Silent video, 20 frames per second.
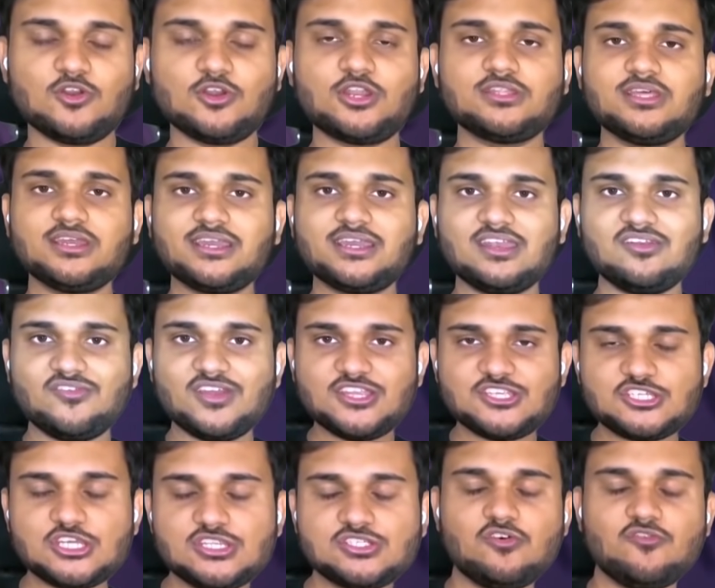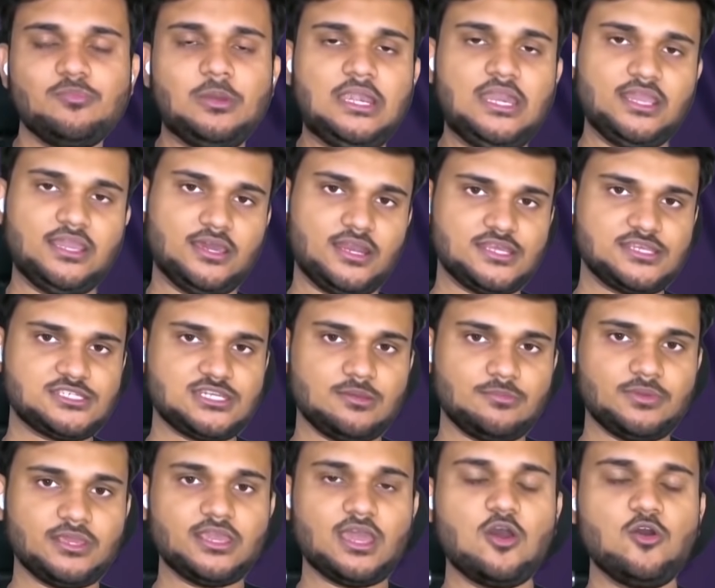What are the conventions of building a REST
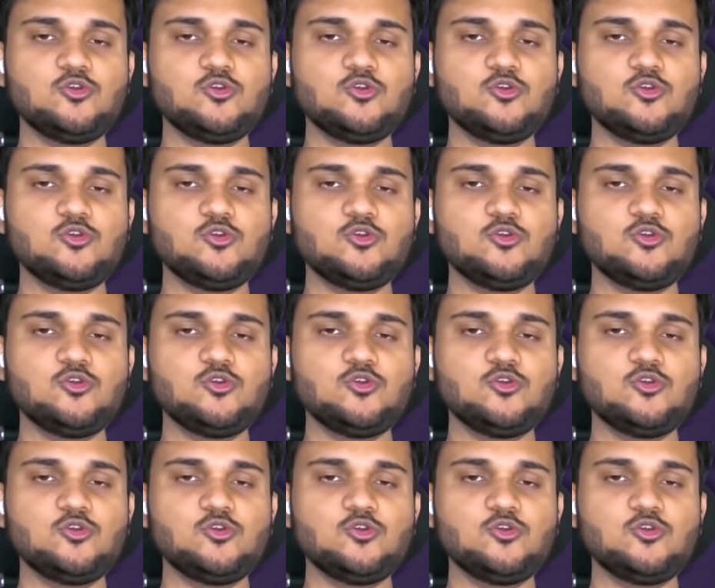API?